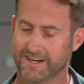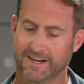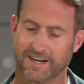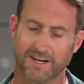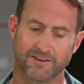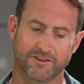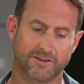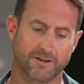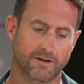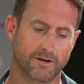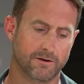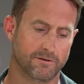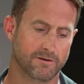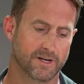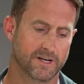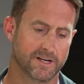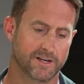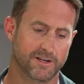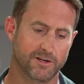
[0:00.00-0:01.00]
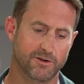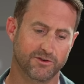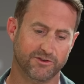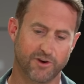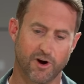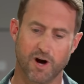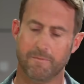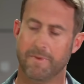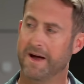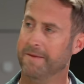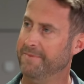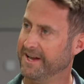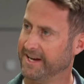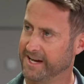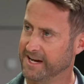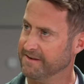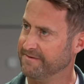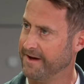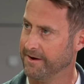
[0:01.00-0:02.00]
And so you start by
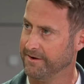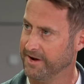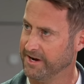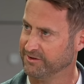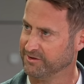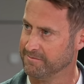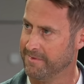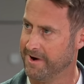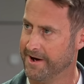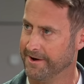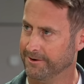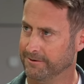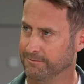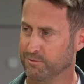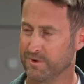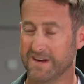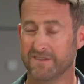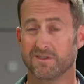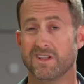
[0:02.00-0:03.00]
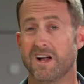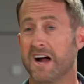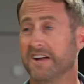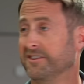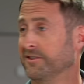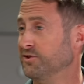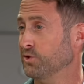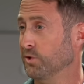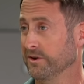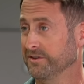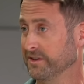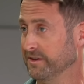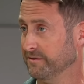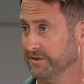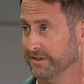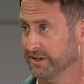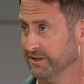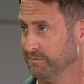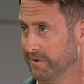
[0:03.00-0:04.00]
picking a foundation model. We have lots of choices
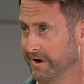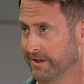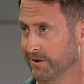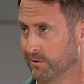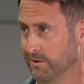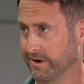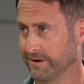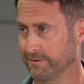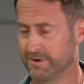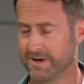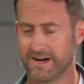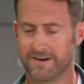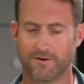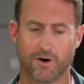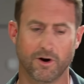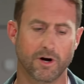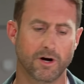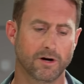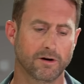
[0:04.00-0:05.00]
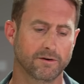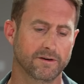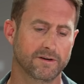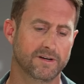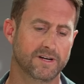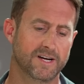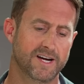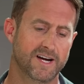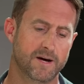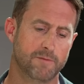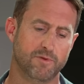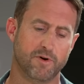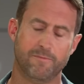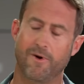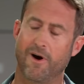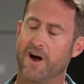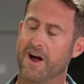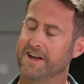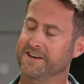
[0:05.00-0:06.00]
for this, by the way. We have our own
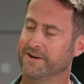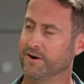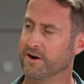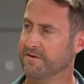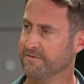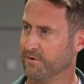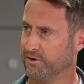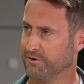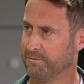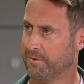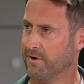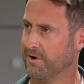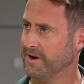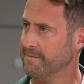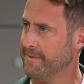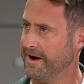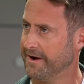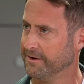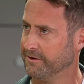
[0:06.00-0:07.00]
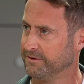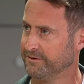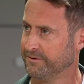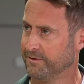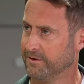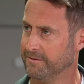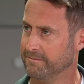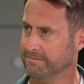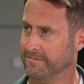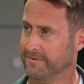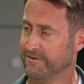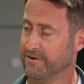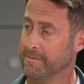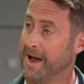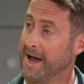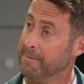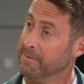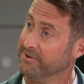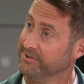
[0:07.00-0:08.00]
proprietary first-party models from, from
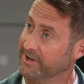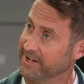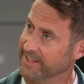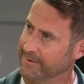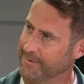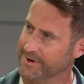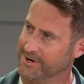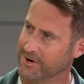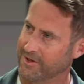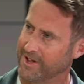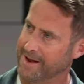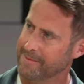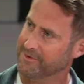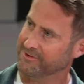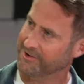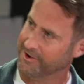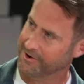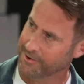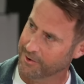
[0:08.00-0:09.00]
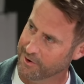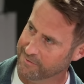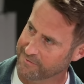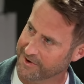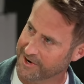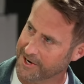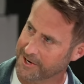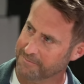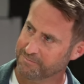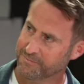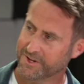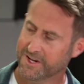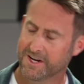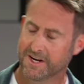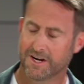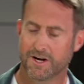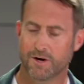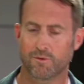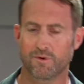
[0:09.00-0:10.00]
Amazon that we call Amazon Nova. Mm-hmm.
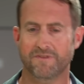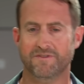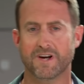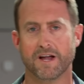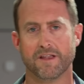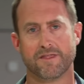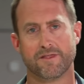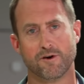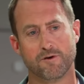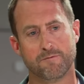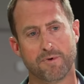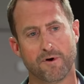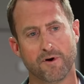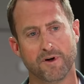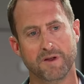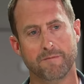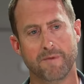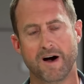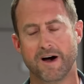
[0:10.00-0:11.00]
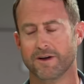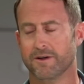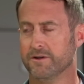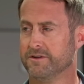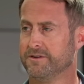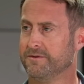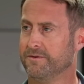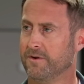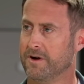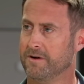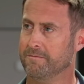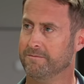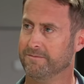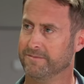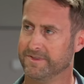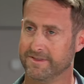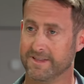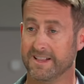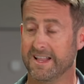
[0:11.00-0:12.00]
We've got third-party models from
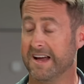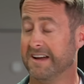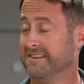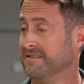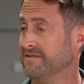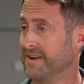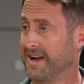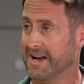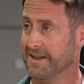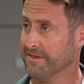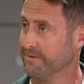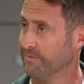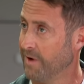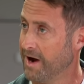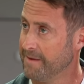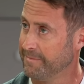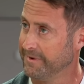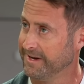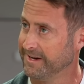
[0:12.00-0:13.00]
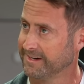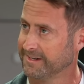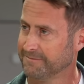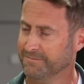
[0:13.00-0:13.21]
the likes of Anthropic,